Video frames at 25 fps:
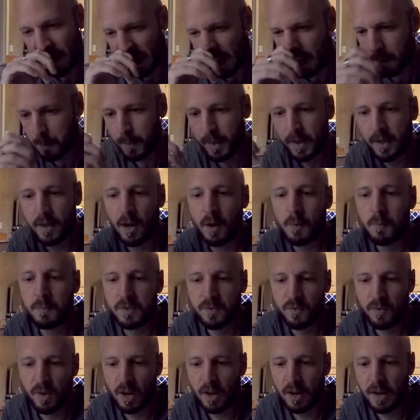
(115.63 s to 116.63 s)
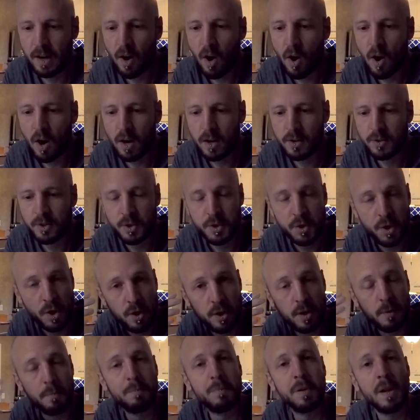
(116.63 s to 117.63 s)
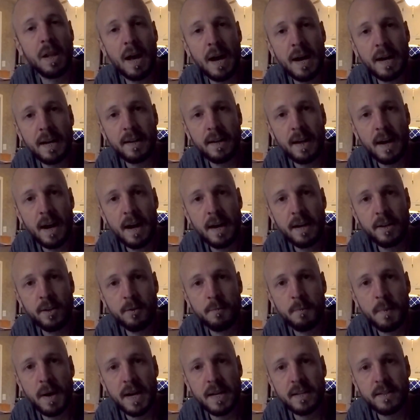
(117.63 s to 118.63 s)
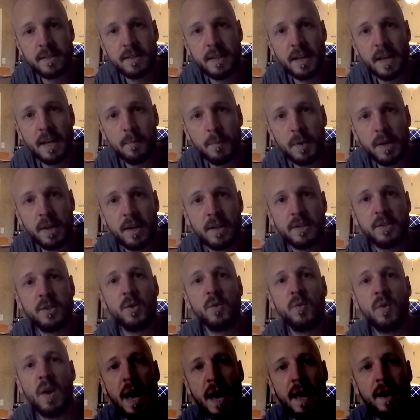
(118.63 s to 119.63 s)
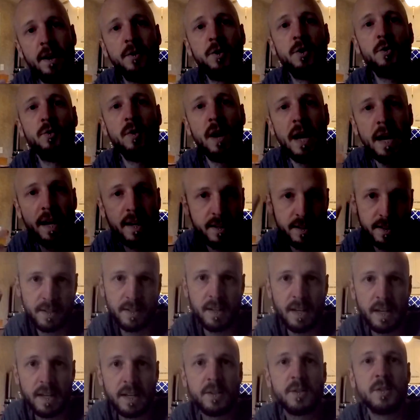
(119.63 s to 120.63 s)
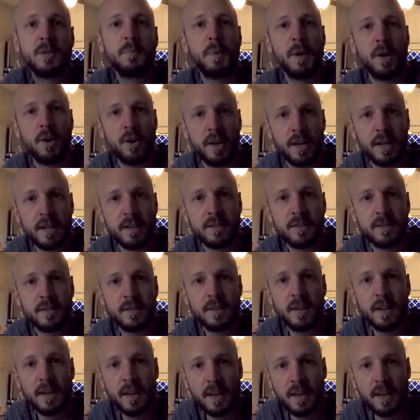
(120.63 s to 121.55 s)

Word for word: it becomes very hard to turn a blind eye, you might say, because you've had a direct experience